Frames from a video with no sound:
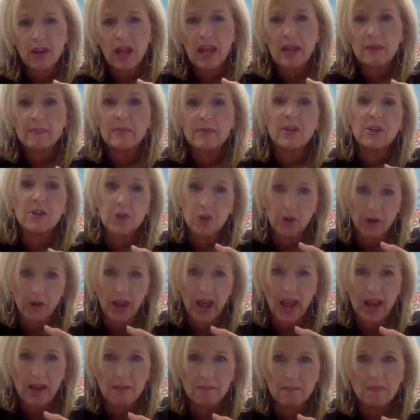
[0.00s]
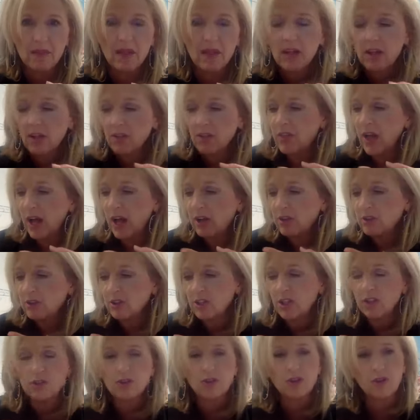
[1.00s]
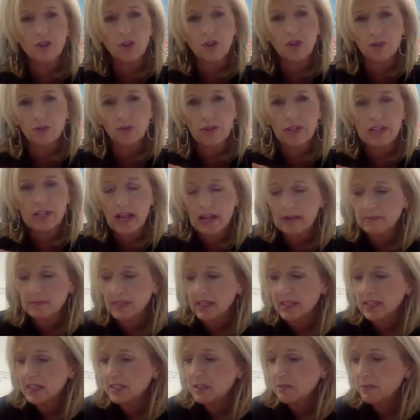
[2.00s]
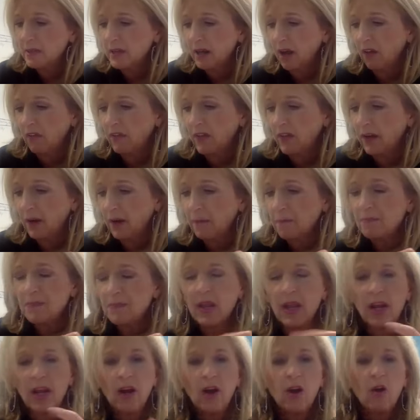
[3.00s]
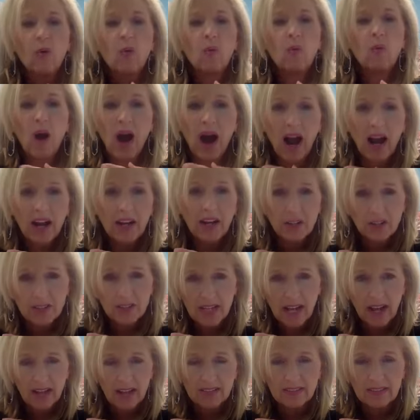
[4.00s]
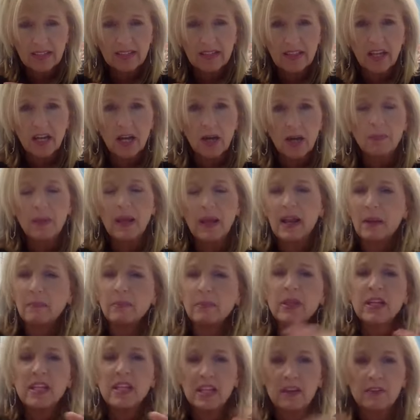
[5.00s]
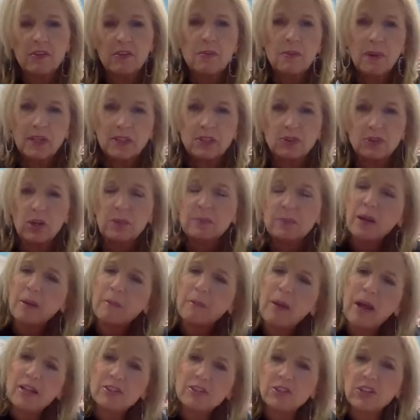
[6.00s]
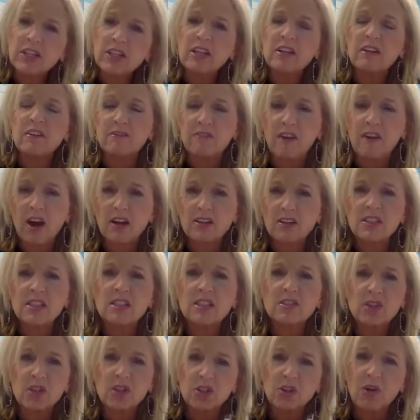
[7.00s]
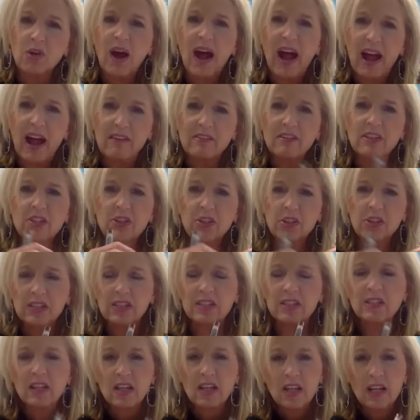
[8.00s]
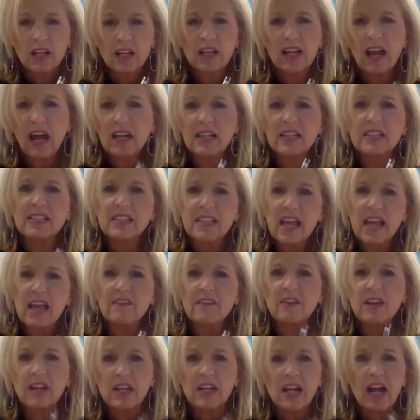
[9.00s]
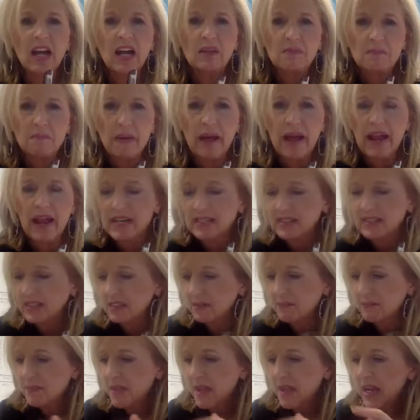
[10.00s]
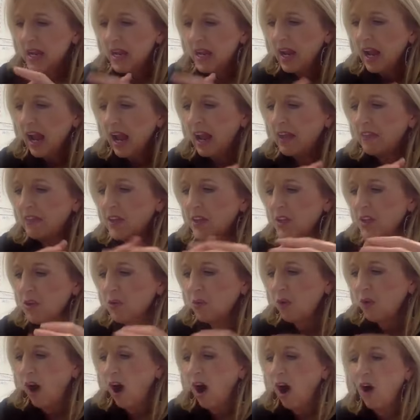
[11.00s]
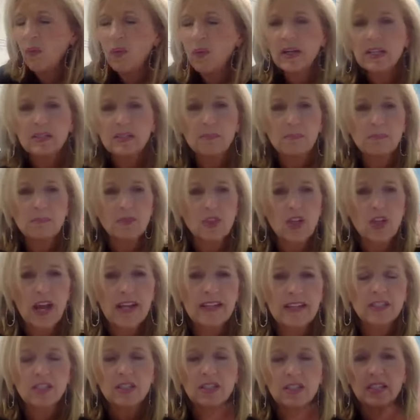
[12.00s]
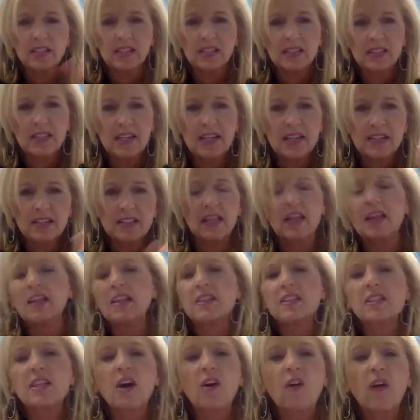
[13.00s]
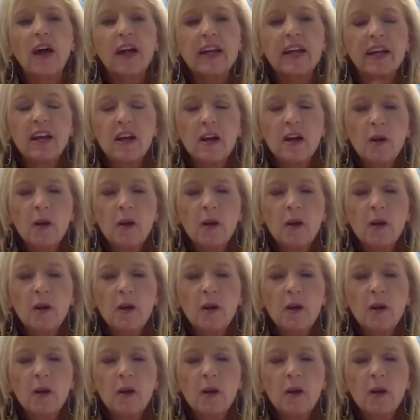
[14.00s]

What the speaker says: name, and your name. Those are the 3 names that need to be on there. Why you're texting them, and I'm going to give you my script, and I'm actually going to Vox it so you'll have it. You can kind of save it and cut and paste. And then you always change the season. So like